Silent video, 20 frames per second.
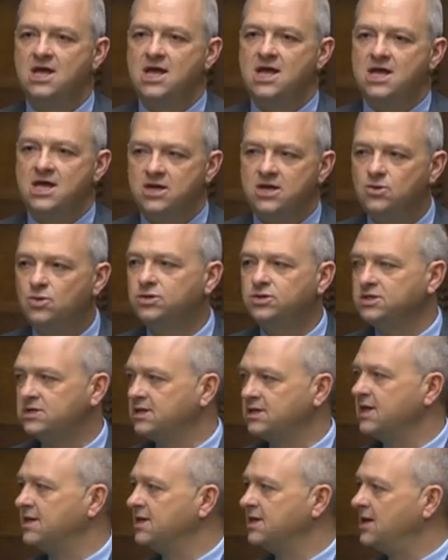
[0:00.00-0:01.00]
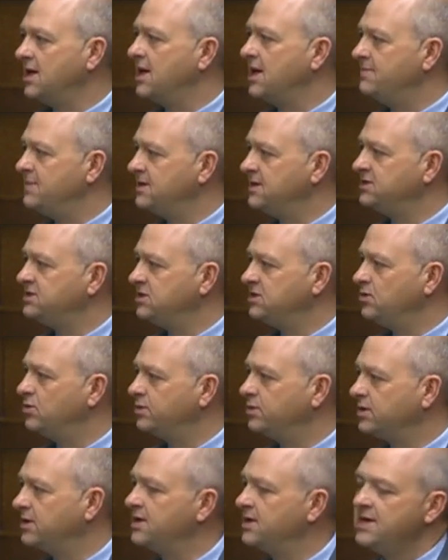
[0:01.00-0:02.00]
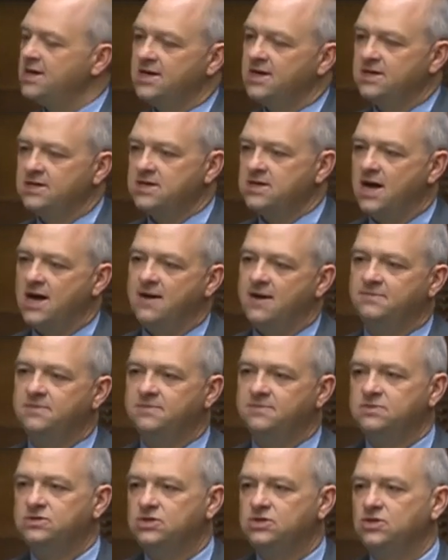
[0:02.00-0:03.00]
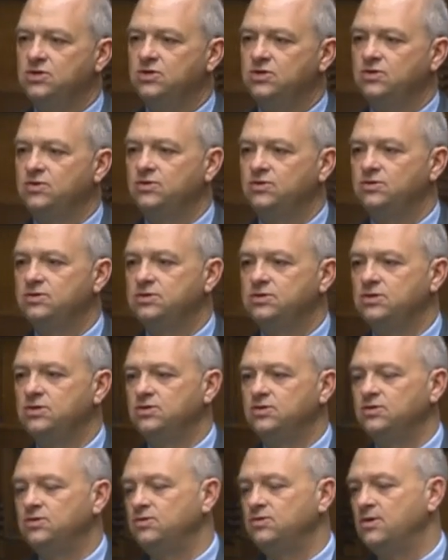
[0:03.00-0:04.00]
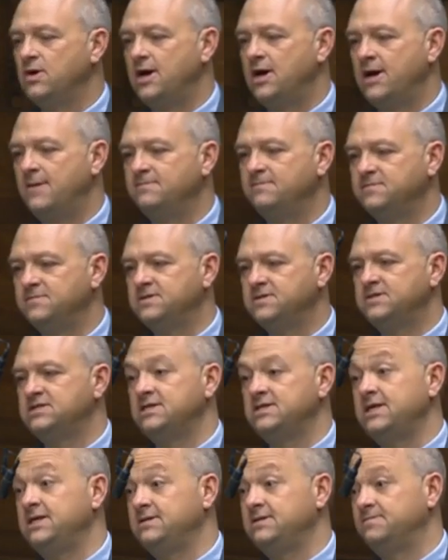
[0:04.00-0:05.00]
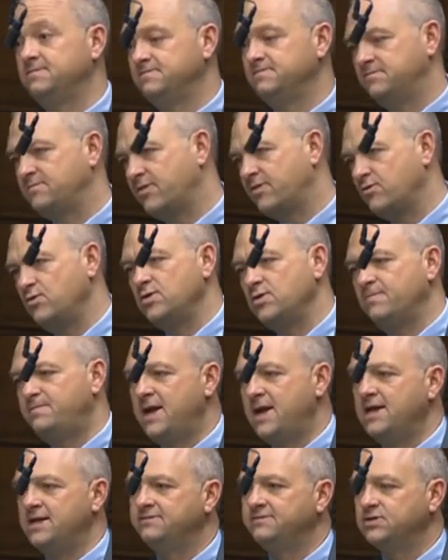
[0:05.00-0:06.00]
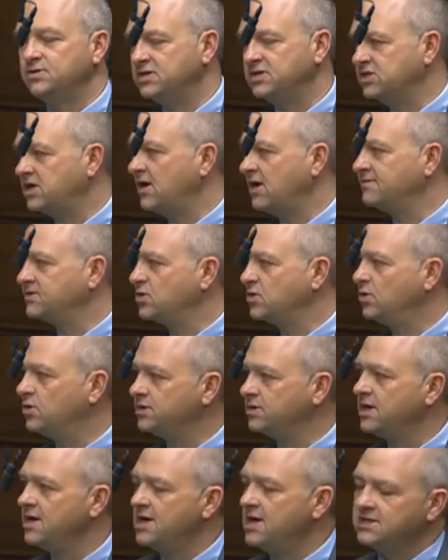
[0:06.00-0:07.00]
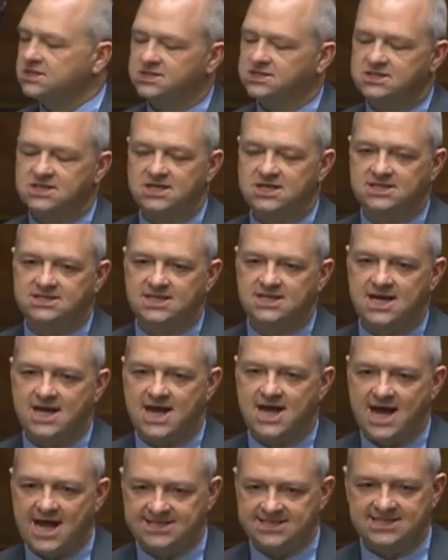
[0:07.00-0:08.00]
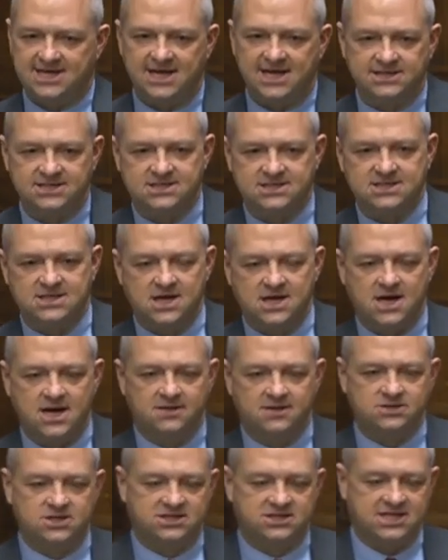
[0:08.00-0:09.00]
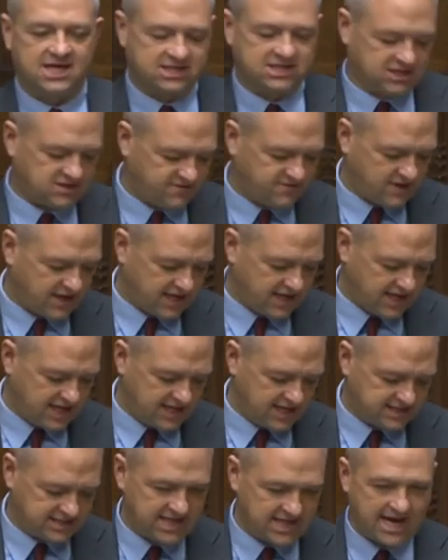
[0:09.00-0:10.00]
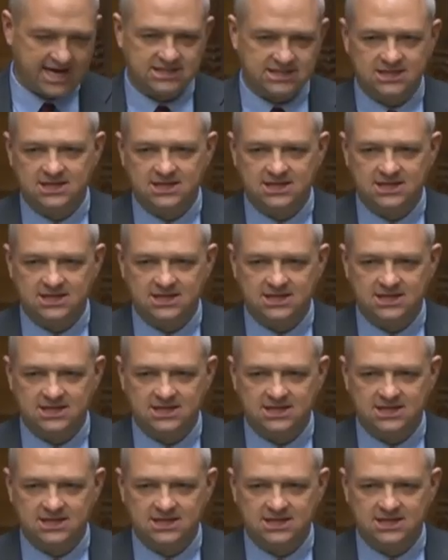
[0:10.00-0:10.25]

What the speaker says: in order to get a liability order to seek through the bailiffs of the Sheriff's Court to seize assets to satisfy a debt.